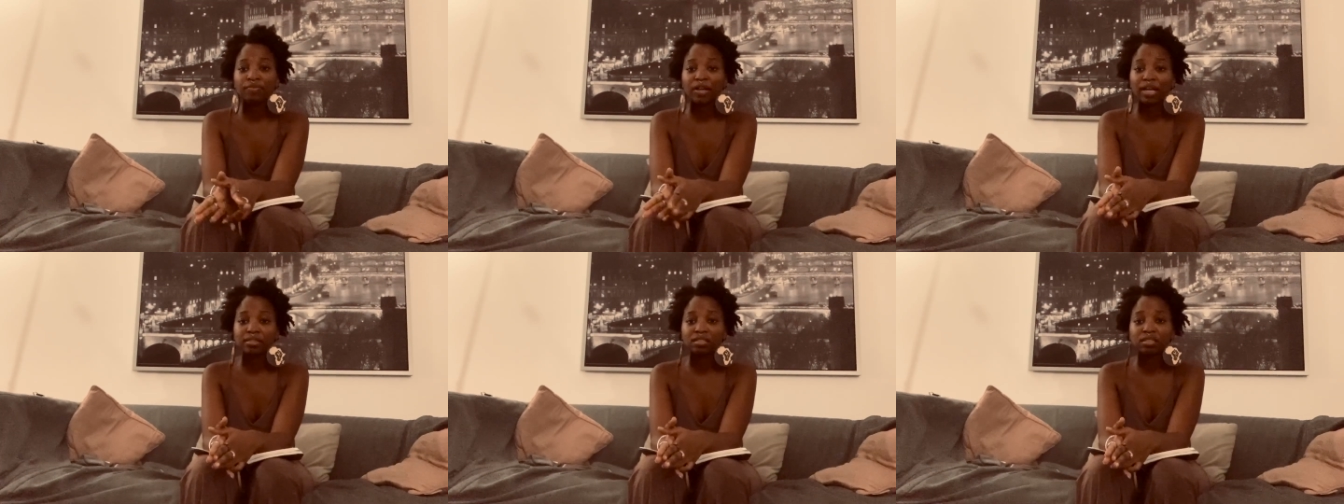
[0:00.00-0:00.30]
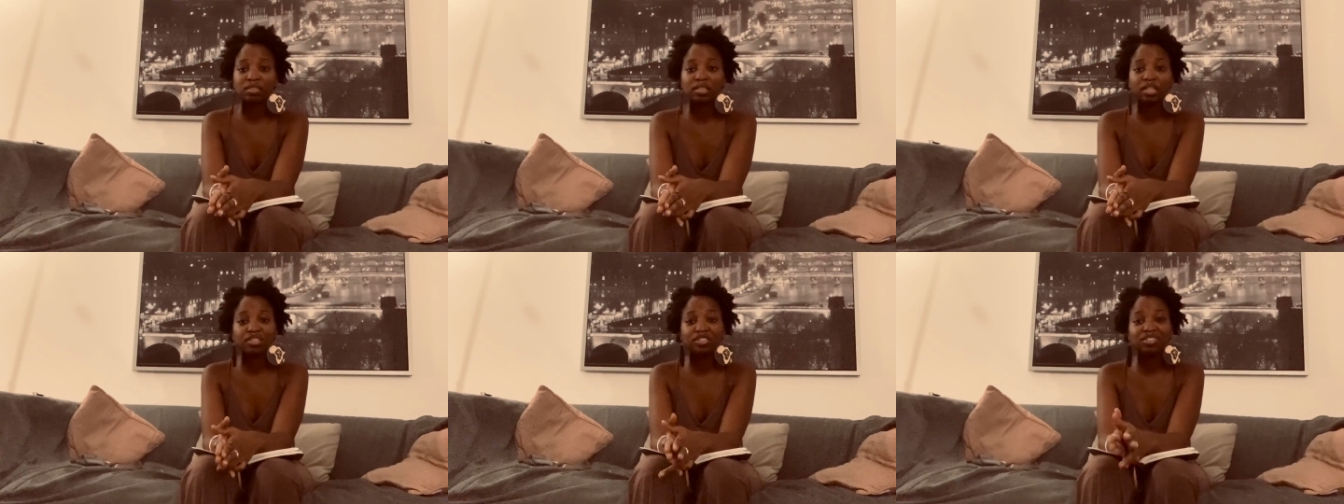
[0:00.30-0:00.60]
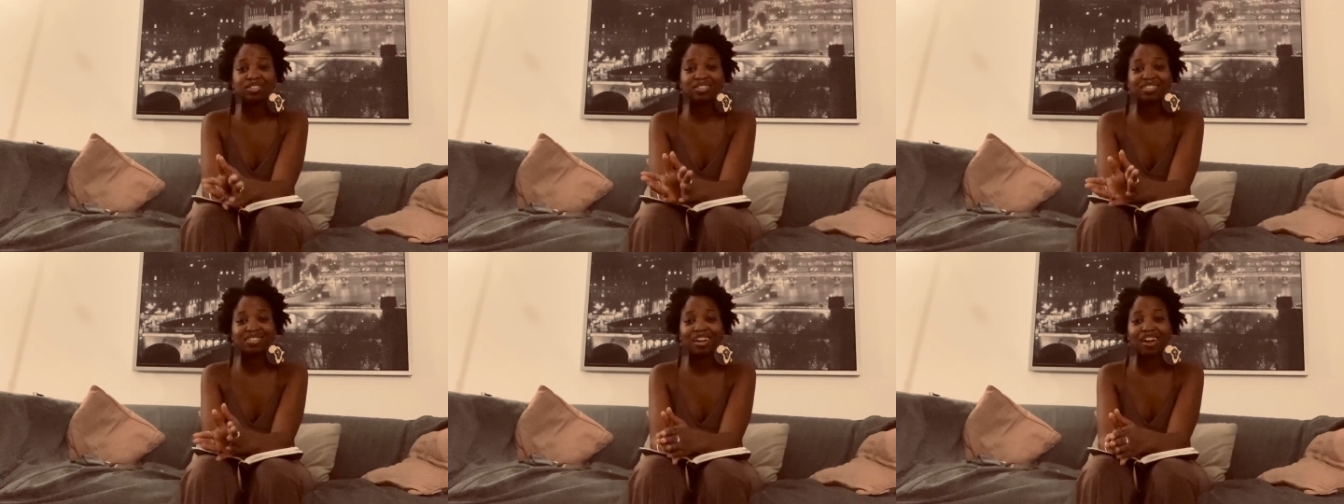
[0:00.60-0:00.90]

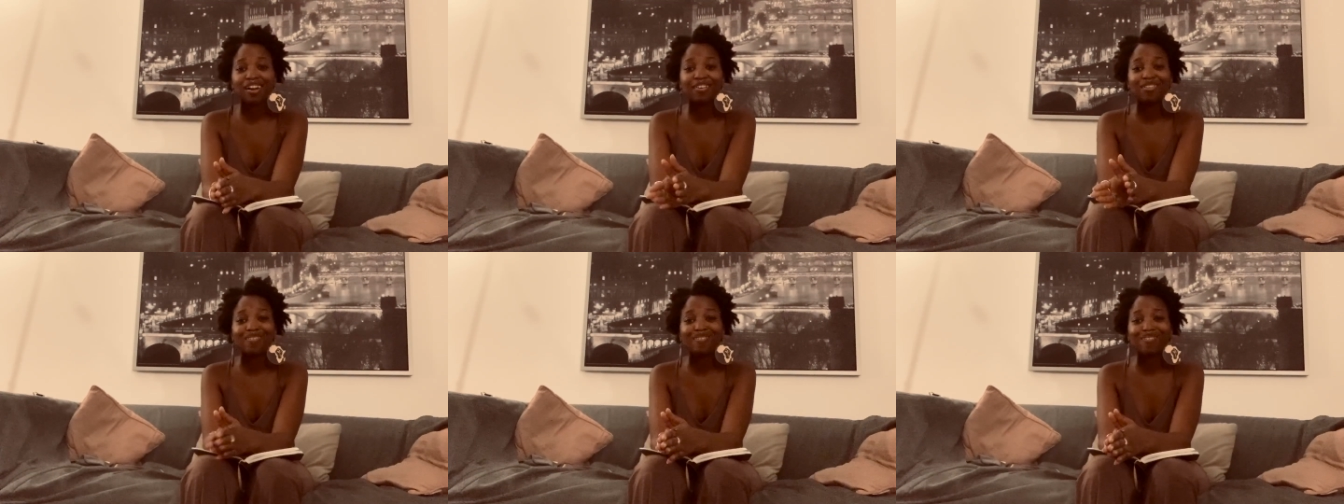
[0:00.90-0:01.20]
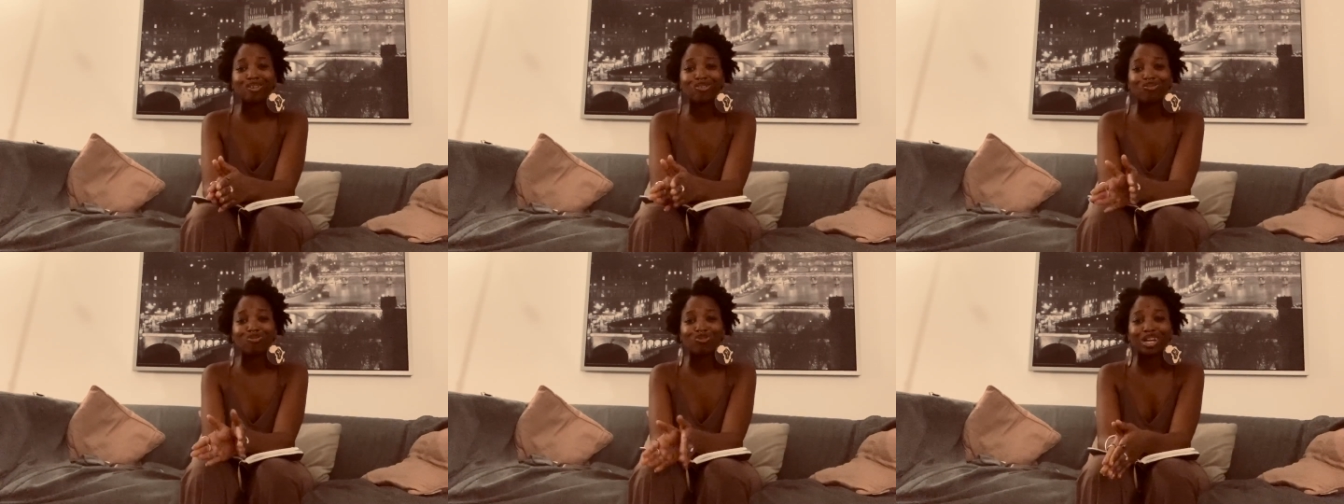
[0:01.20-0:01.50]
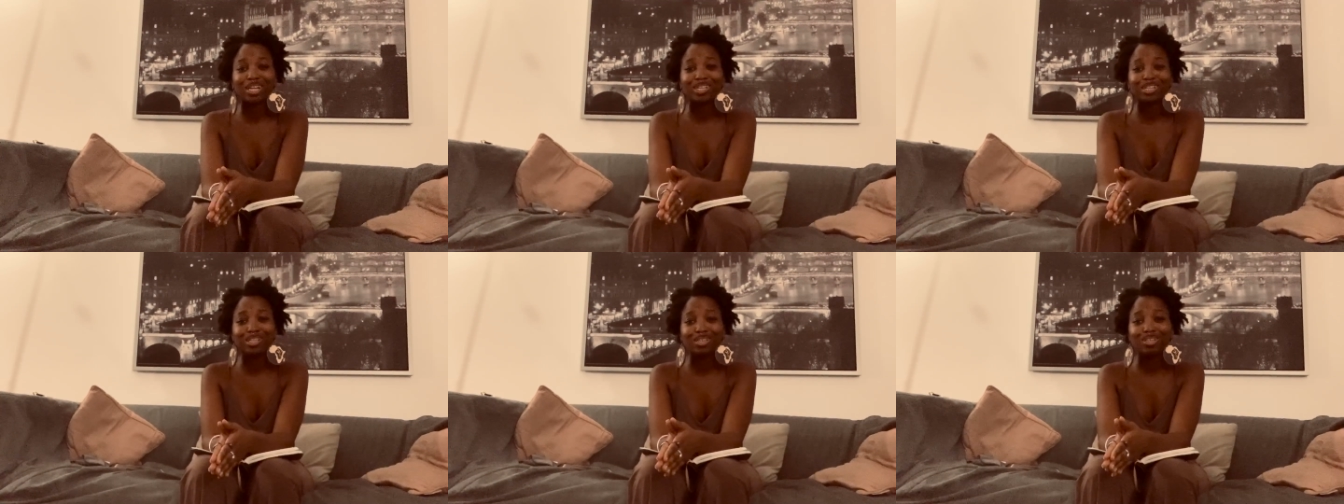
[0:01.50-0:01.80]
vaccinations are going to
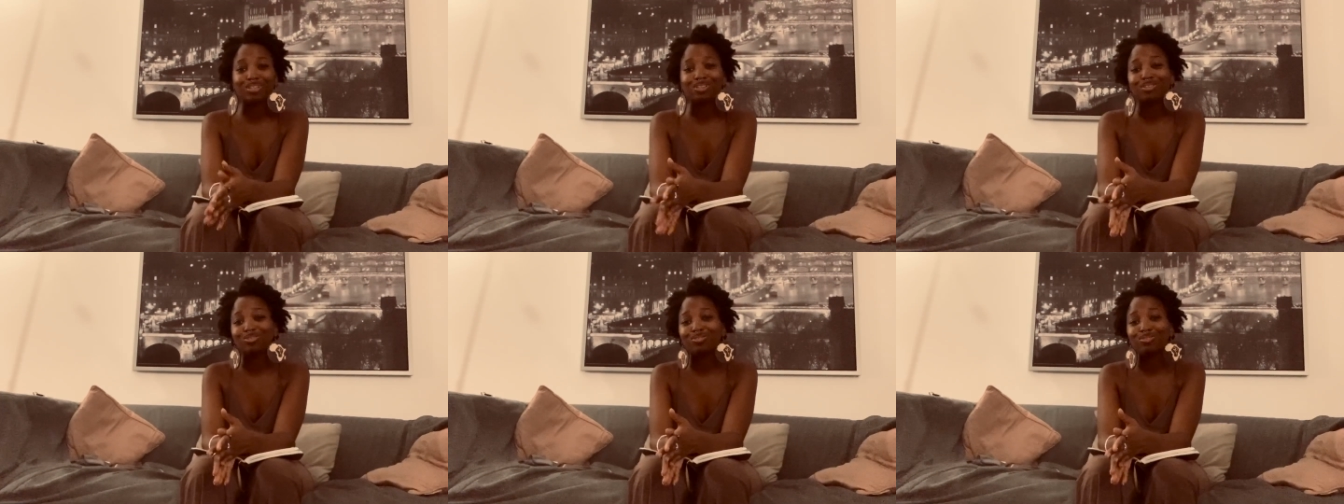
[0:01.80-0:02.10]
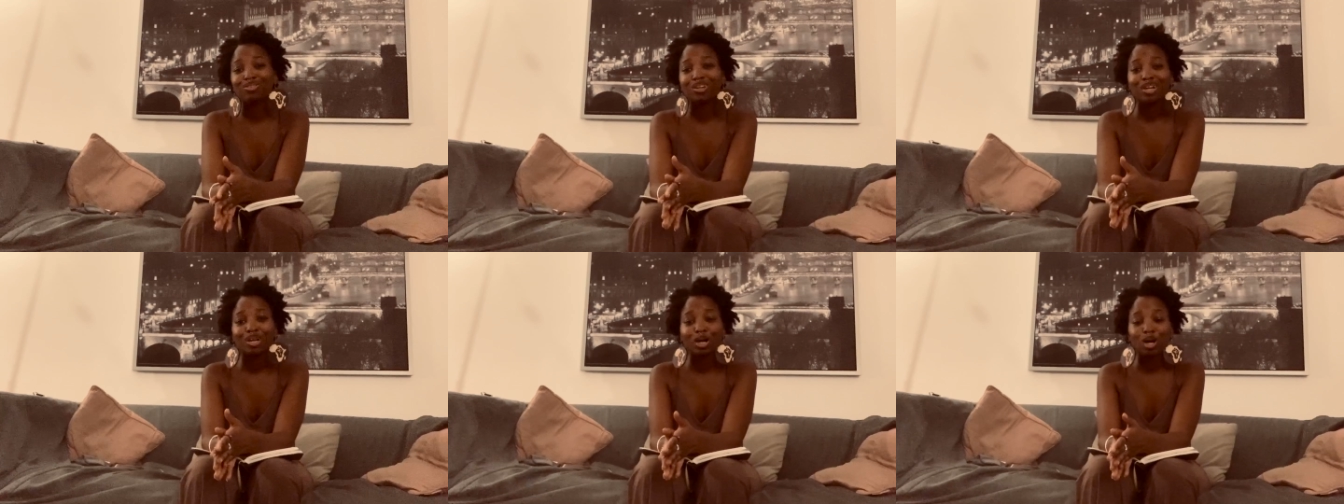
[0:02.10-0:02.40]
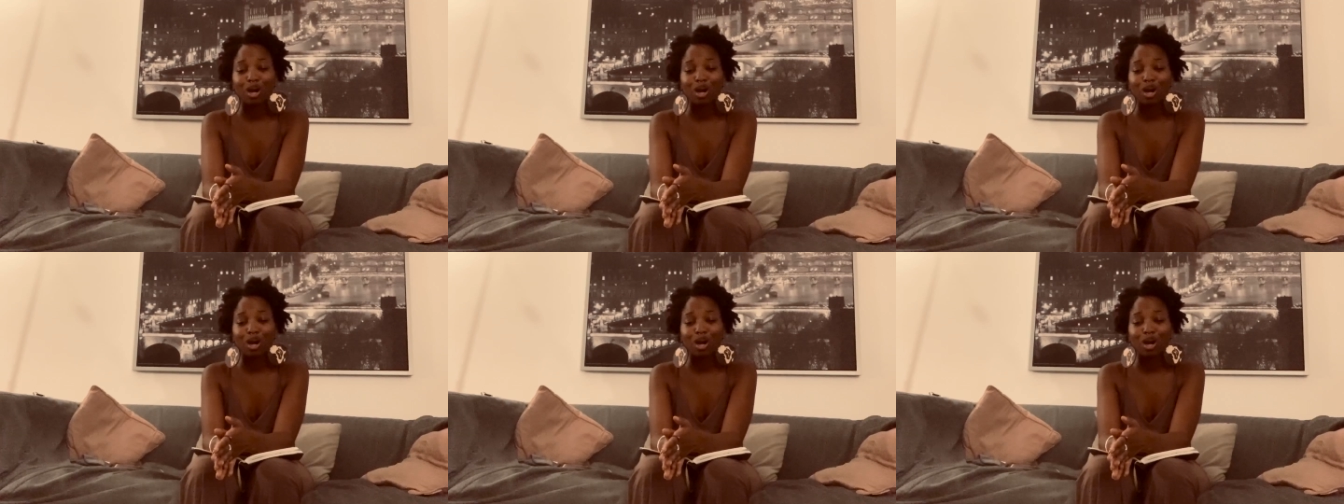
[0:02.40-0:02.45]
run you